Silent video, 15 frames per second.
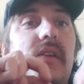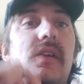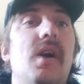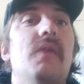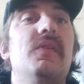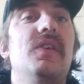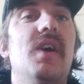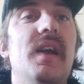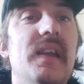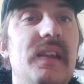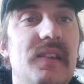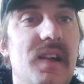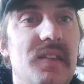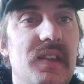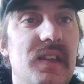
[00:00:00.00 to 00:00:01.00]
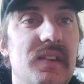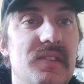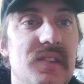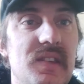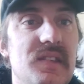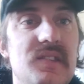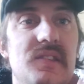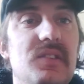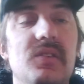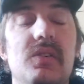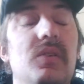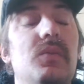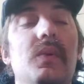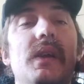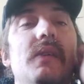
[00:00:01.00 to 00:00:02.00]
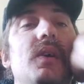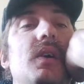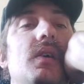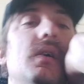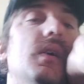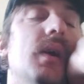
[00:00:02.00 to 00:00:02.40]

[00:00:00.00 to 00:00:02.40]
COVID-19 doesn't exist or whatever.